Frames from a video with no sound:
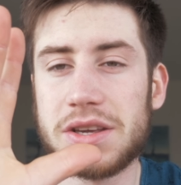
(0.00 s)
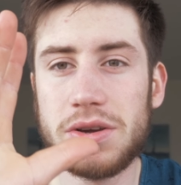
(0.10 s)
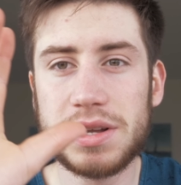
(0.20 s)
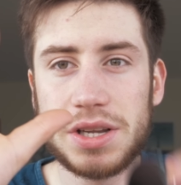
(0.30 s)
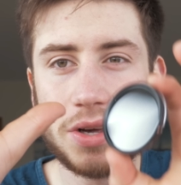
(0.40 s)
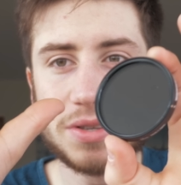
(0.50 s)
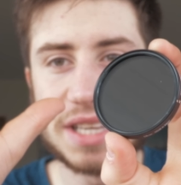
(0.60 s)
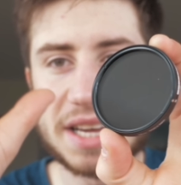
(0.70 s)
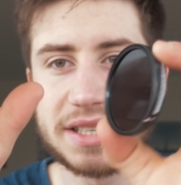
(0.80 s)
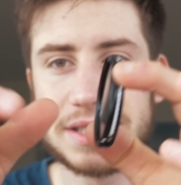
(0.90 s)
you can use
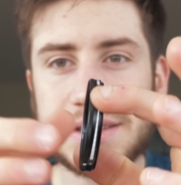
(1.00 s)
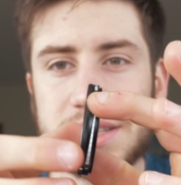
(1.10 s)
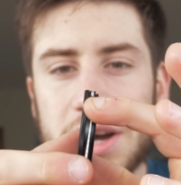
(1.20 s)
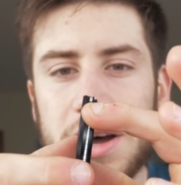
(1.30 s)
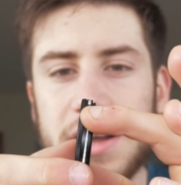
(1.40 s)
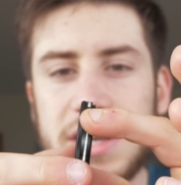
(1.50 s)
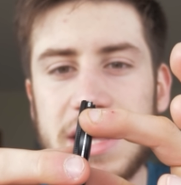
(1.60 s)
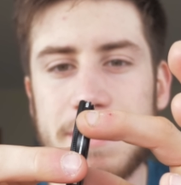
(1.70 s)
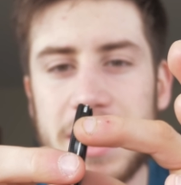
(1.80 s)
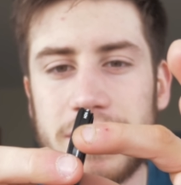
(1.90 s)
this to turn
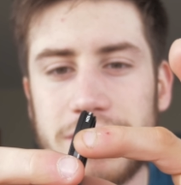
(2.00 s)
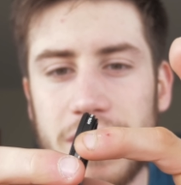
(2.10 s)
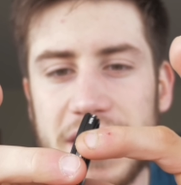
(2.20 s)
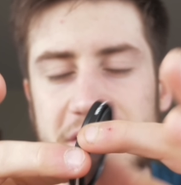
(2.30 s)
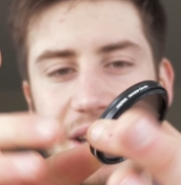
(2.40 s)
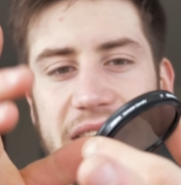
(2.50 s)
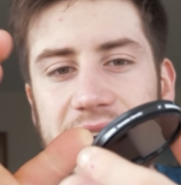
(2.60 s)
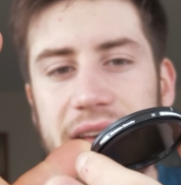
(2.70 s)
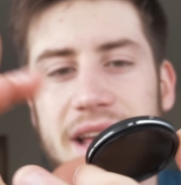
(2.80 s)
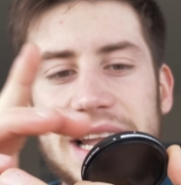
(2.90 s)
the amount of light, so
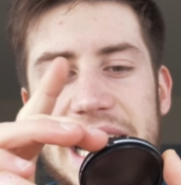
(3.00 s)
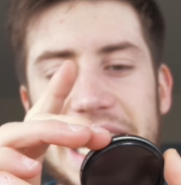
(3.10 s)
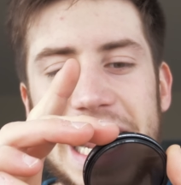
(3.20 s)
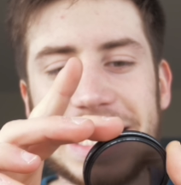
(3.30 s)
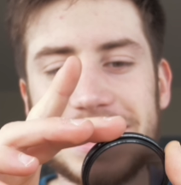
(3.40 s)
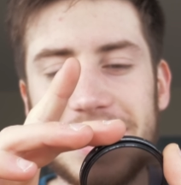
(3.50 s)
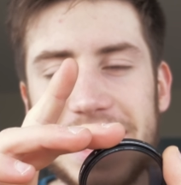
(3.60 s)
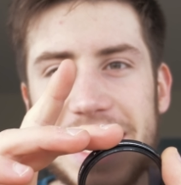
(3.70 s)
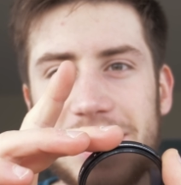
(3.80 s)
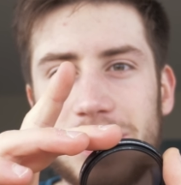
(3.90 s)
let less light
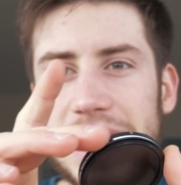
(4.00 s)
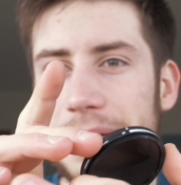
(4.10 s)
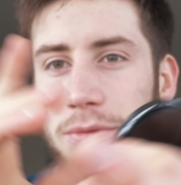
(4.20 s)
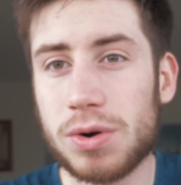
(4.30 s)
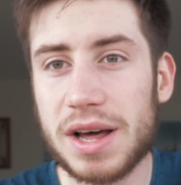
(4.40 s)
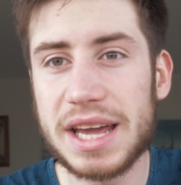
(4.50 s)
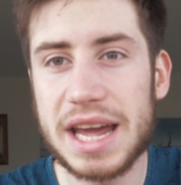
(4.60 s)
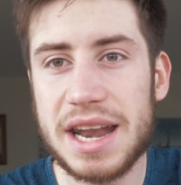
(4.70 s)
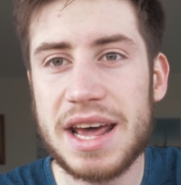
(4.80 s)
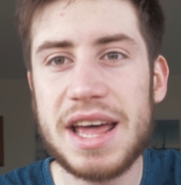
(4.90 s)
in or let more light
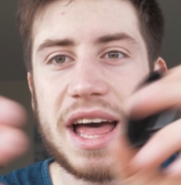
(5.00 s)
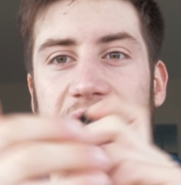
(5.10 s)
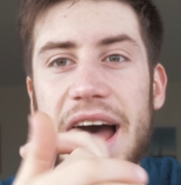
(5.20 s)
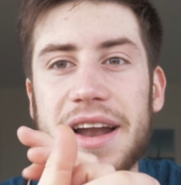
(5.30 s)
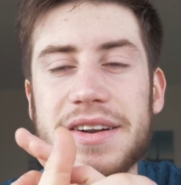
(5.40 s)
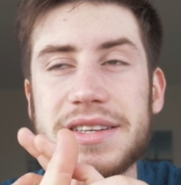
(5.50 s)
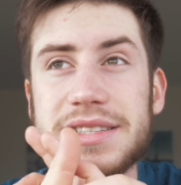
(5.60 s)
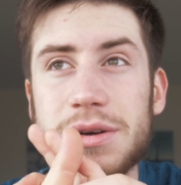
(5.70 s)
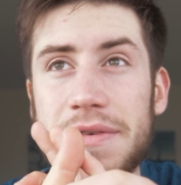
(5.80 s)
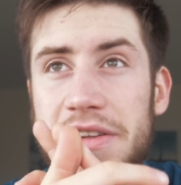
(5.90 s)
in. And
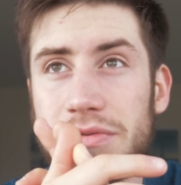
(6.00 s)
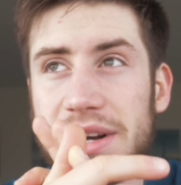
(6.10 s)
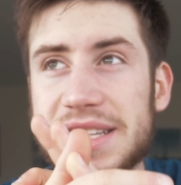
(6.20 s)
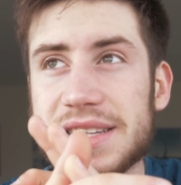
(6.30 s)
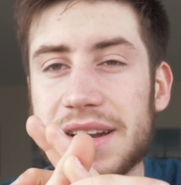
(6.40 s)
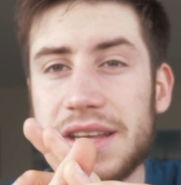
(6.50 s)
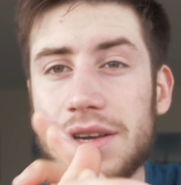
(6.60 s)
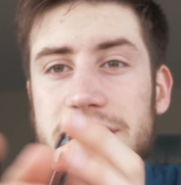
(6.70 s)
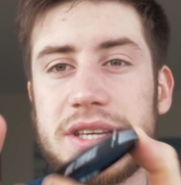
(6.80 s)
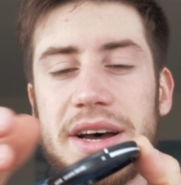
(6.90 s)
so if it's really sunny, you
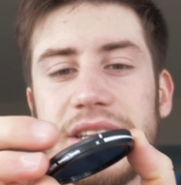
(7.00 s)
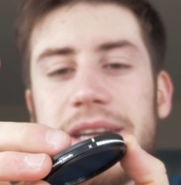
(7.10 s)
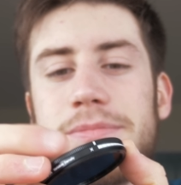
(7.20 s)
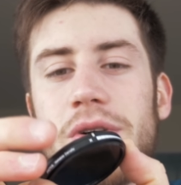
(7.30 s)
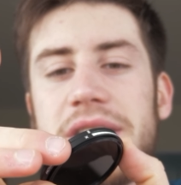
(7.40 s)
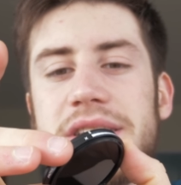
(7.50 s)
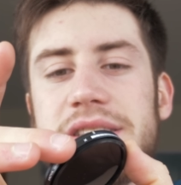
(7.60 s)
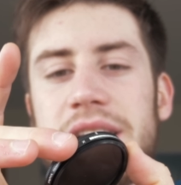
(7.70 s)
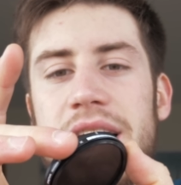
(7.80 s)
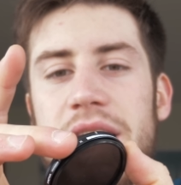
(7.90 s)
can turn down the
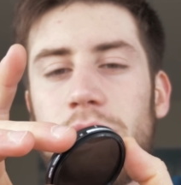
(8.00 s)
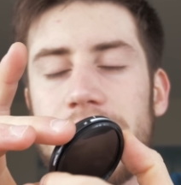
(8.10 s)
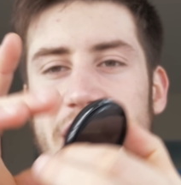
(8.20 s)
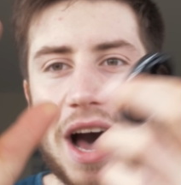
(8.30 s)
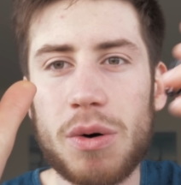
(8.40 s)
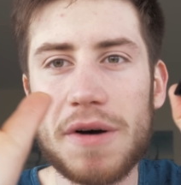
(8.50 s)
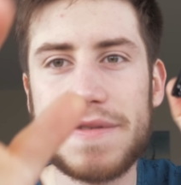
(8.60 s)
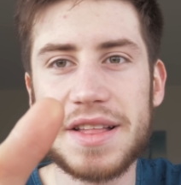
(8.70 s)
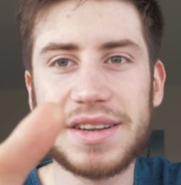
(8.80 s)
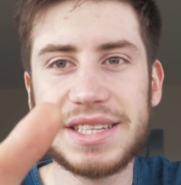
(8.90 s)
brightness without
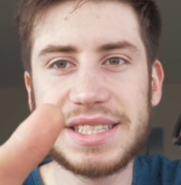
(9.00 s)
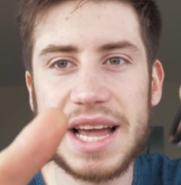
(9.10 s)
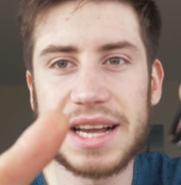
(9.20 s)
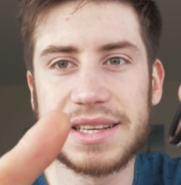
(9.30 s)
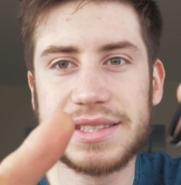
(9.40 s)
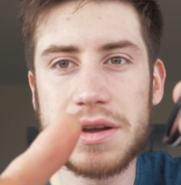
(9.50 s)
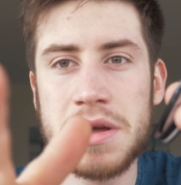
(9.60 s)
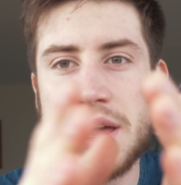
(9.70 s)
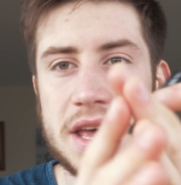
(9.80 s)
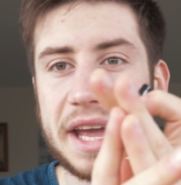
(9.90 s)
affecting the settings. So
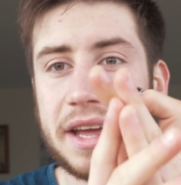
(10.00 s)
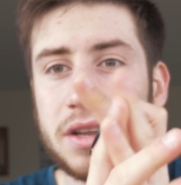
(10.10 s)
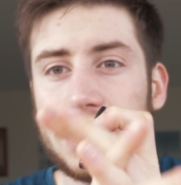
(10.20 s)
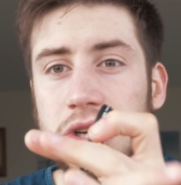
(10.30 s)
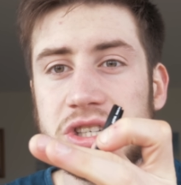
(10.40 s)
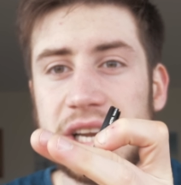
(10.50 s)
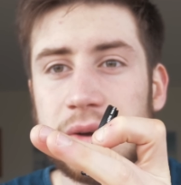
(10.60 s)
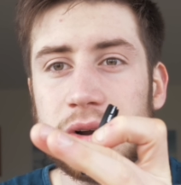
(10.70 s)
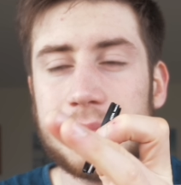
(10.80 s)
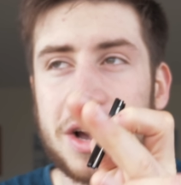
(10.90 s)
usually
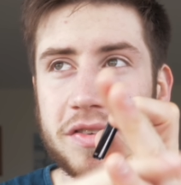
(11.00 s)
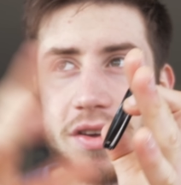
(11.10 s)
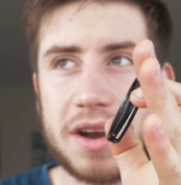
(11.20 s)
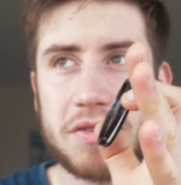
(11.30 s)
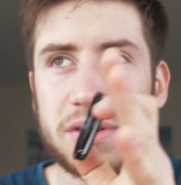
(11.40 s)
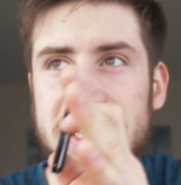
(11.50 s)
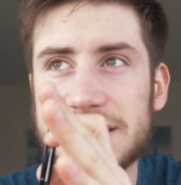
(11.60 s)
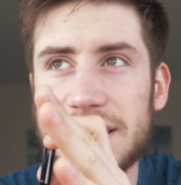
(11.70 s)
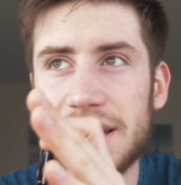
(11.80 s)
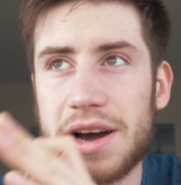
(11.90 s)
when I'm outside and it's really
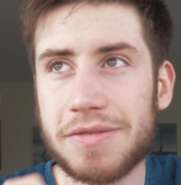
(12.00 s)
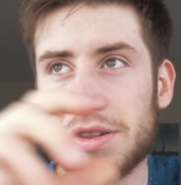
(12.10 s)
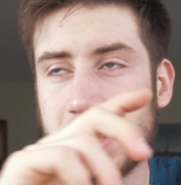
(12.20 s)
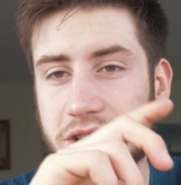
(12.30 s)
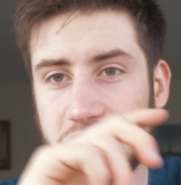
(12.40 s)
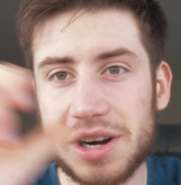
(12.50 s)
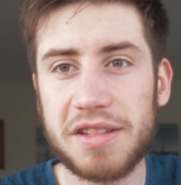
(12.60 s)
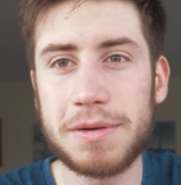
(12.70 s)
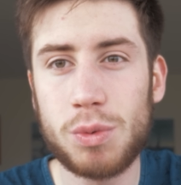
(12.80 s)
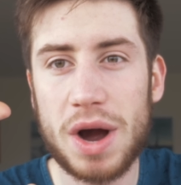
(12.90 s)
sunny, I have to turn the shutter
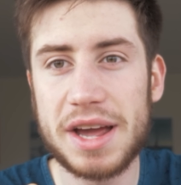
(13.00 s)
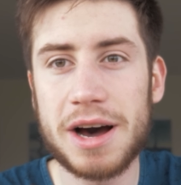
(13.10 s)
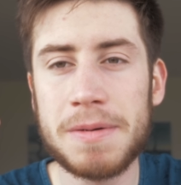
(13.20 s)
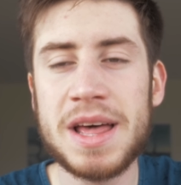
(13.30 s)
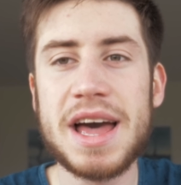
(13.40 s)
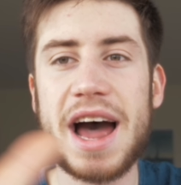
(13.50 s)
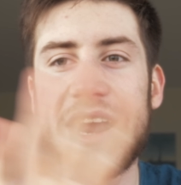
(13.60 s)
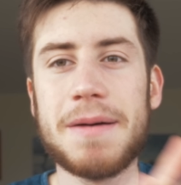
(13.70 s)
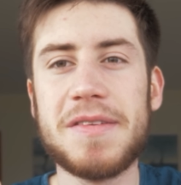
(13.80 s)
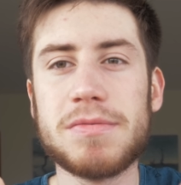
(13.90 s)
speed way up, and
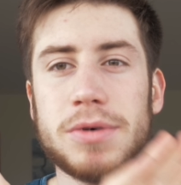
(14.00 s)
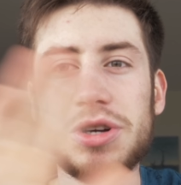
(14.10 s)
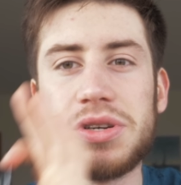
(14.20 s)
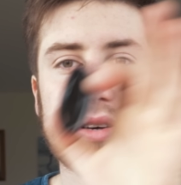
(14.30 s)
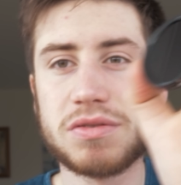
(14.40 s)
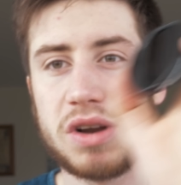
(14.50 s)
that means motion looks